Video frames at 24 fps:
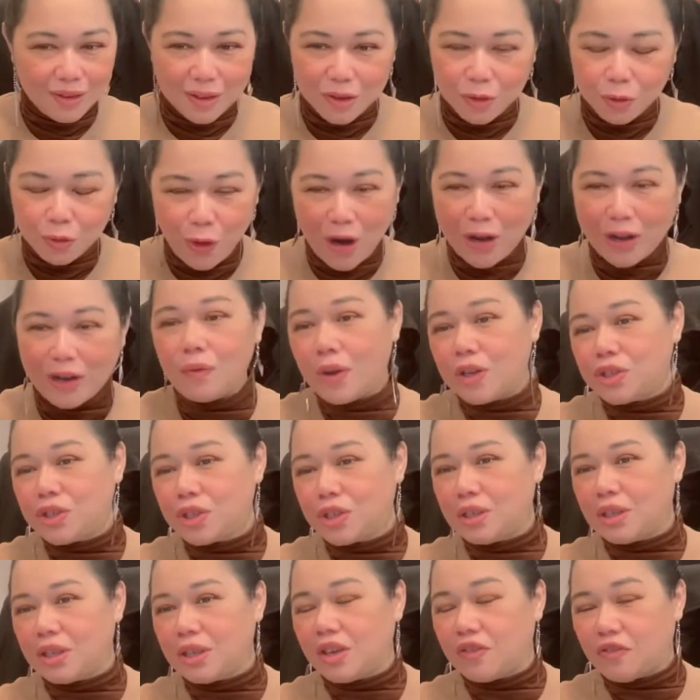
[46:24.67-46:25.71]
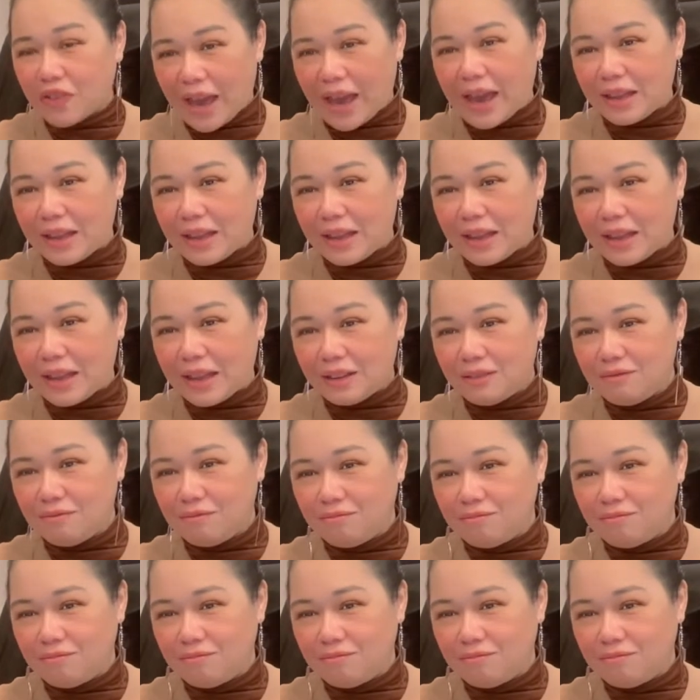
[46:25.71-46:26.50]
renovation, if can,